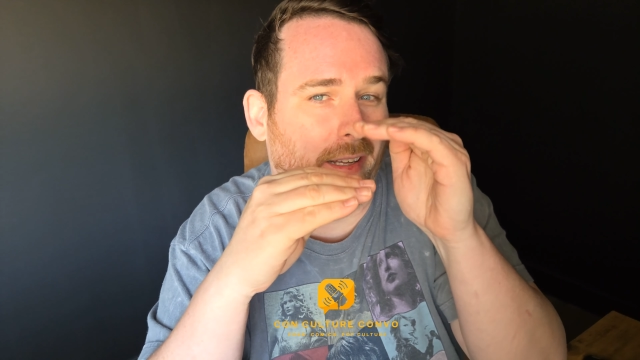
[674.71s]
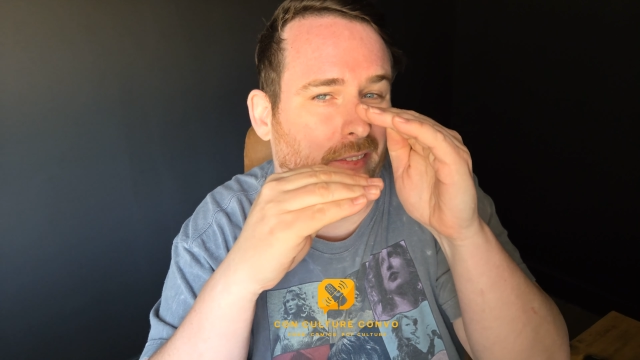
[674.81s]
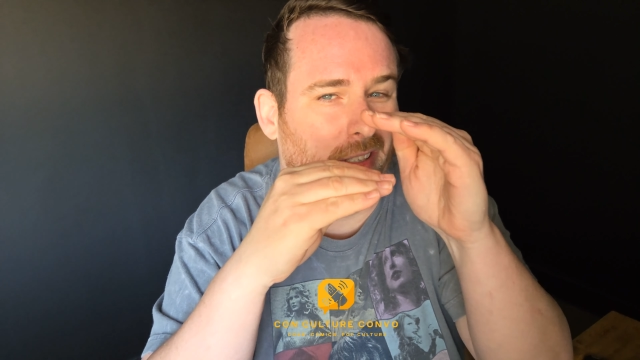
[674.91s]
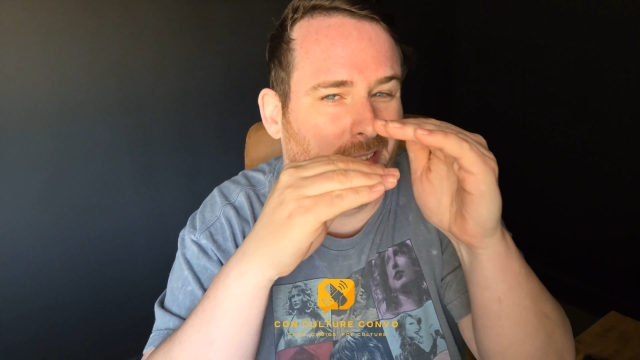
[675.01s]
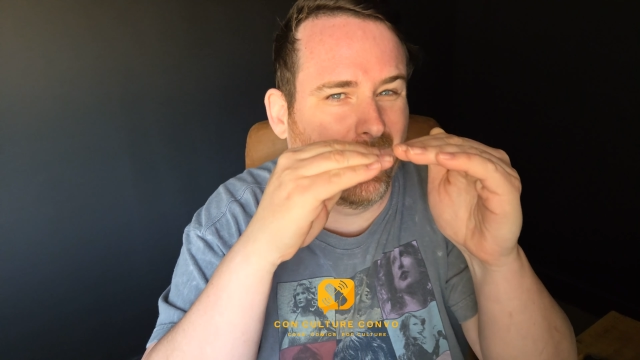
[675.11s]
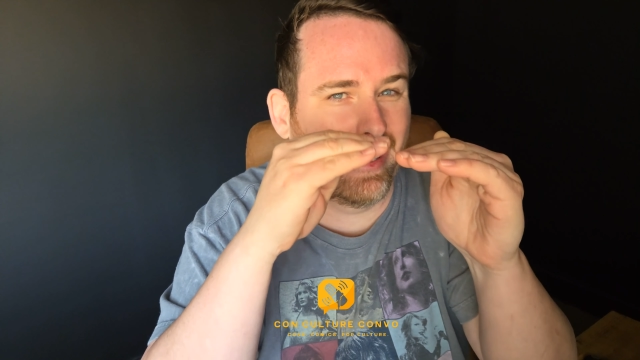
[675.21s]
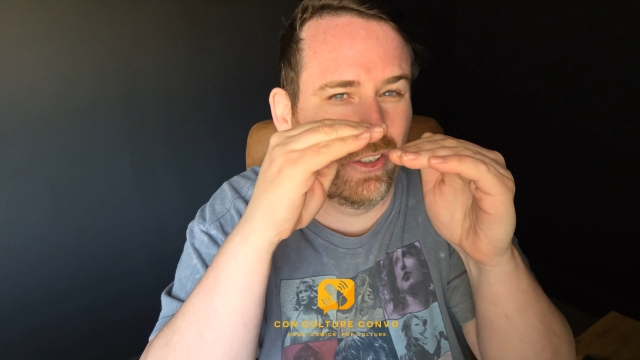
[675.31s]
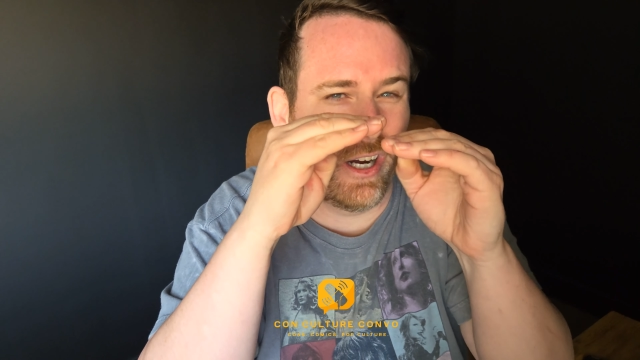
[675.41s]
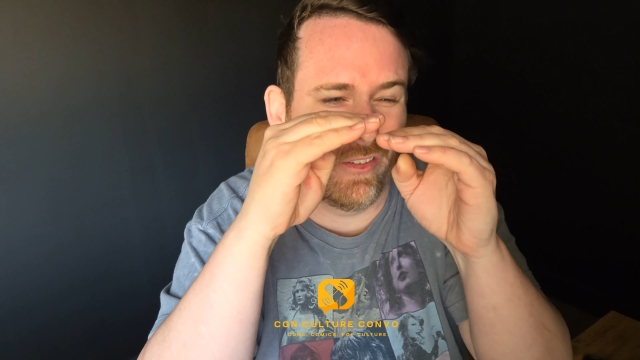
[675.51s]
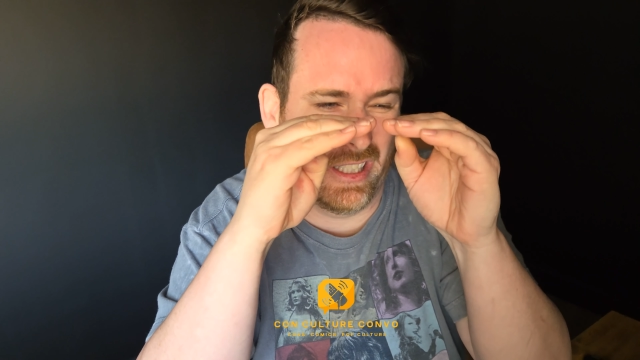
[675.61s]
And then like
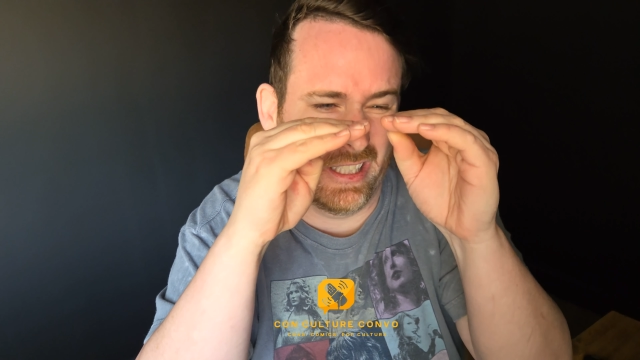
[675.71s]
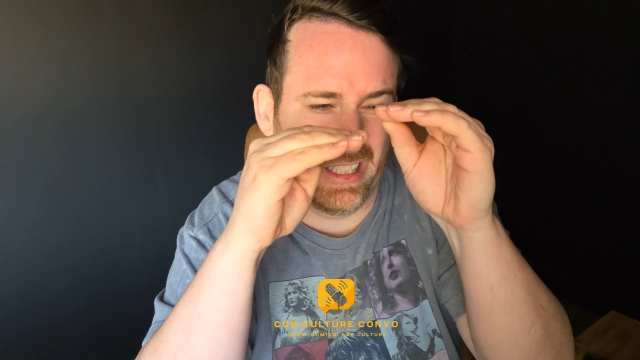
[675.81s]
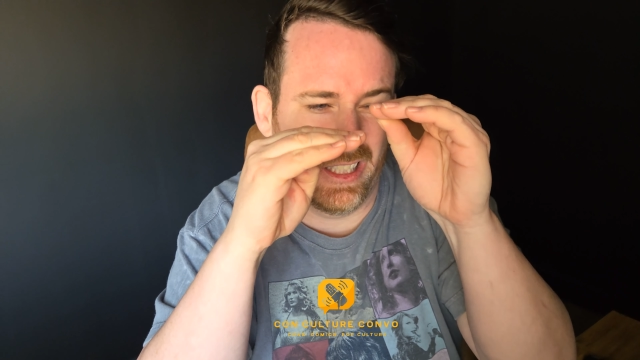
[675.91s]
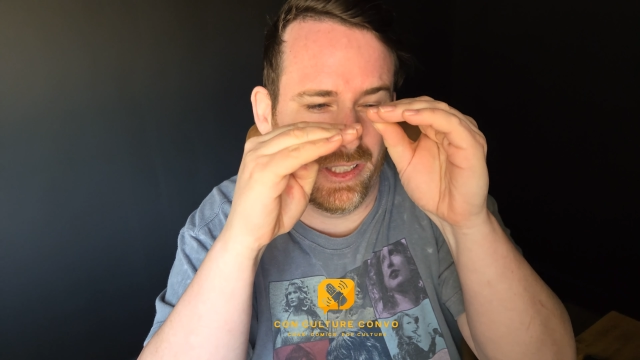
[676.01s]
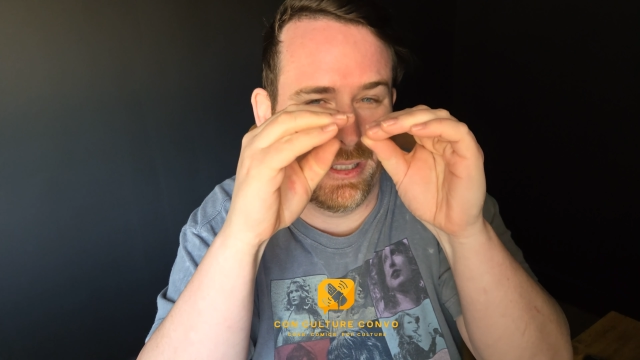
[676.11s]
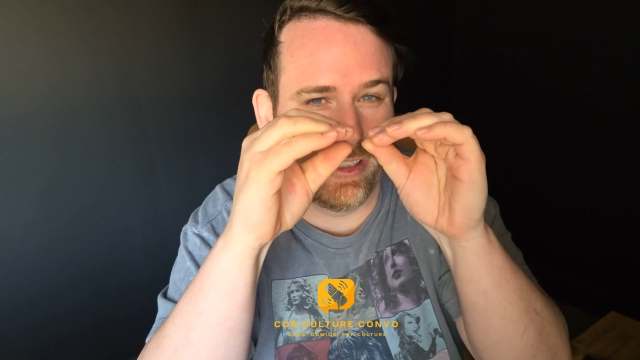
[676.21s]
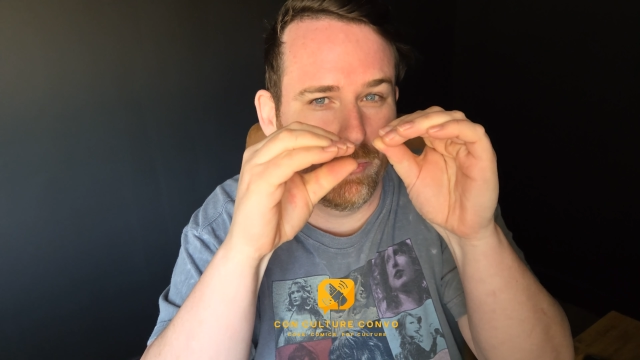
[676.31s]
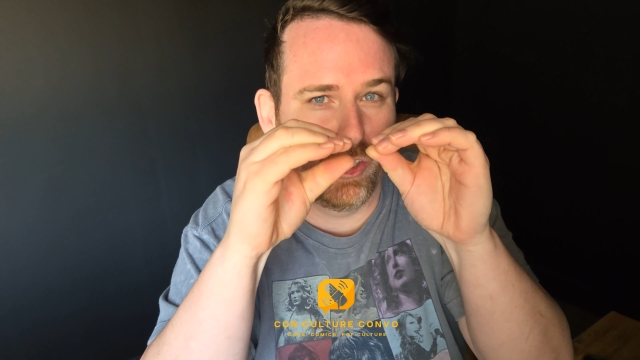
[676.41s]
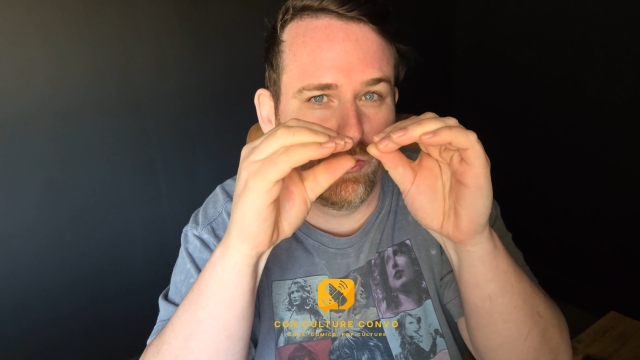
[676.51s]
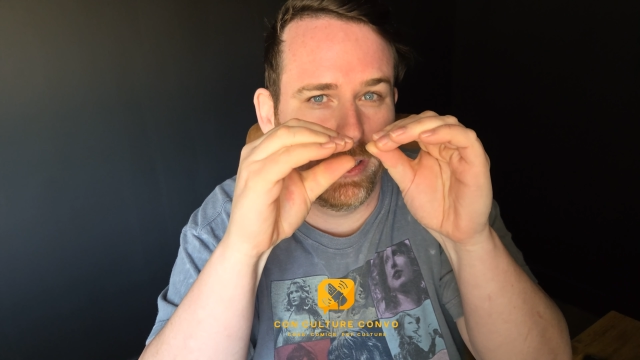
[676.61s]
you'll have a little bit of
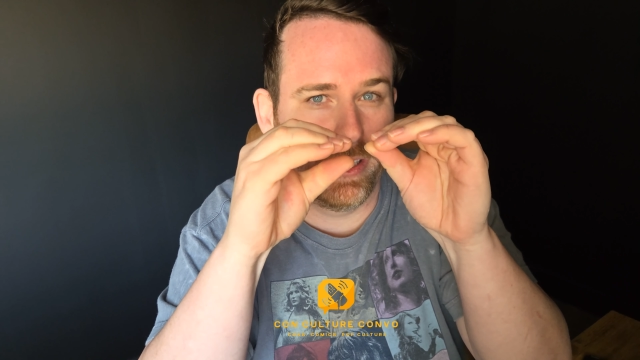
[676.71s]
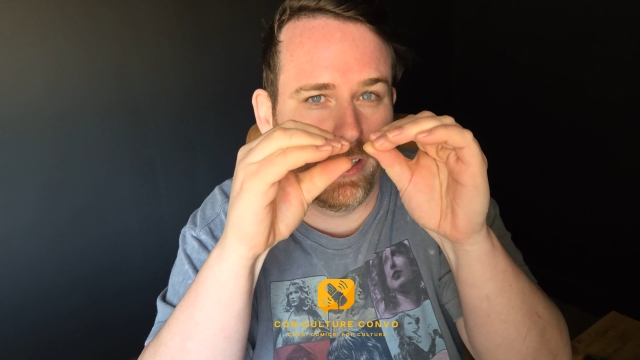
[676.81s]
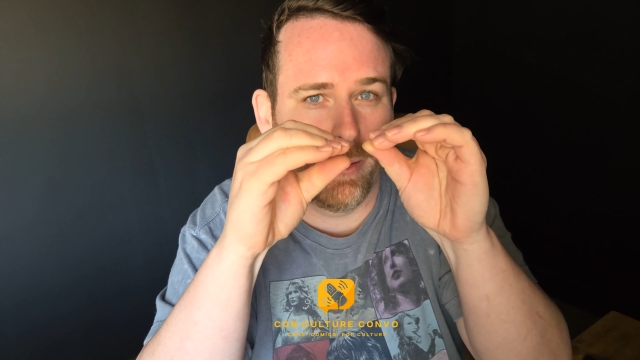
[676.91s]
movement,